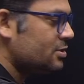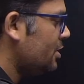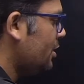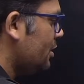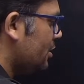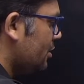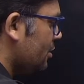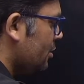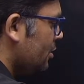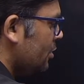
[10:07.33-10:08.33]
See,
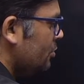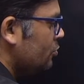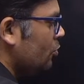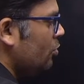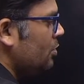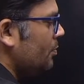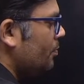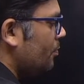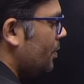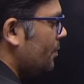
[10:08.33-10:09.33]
so the
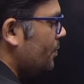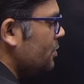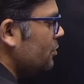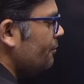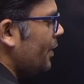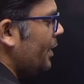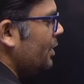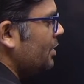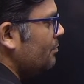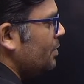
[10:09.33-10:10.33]
purpose of finding the
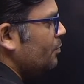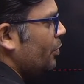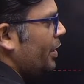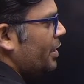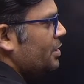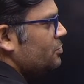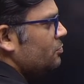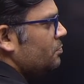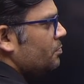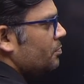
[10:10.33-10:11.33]
midpoint is to
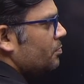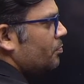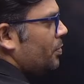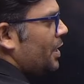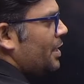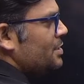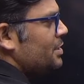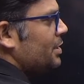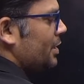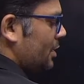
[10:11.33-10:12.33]
place it
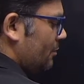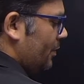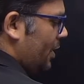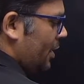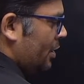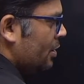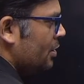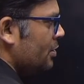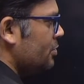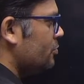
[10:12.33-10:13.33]
in a way
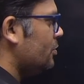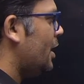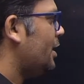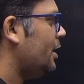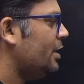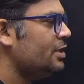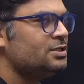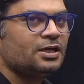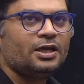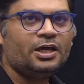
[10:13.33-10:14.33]
so that it is
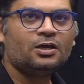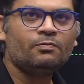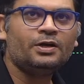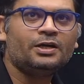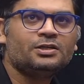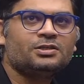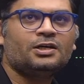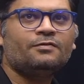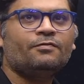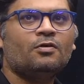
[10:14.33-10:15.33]

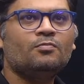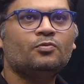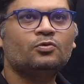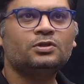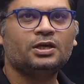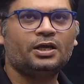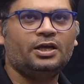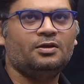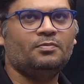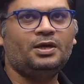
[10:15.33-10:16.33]
equidistant from both A
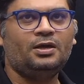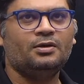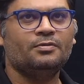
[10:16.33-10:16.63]
and B.